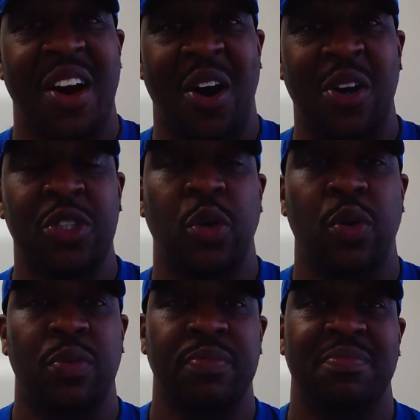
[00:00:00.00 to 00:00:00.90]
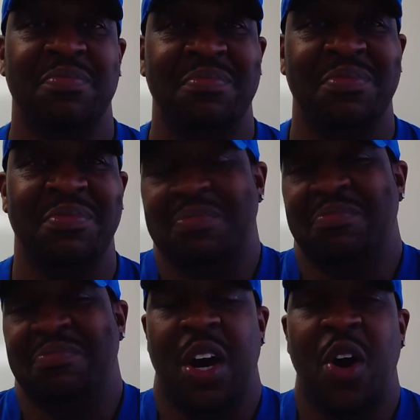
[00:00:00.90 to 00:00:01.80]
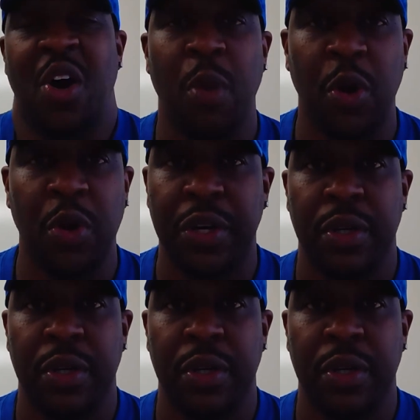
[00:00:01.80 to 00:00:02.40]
also a homeowner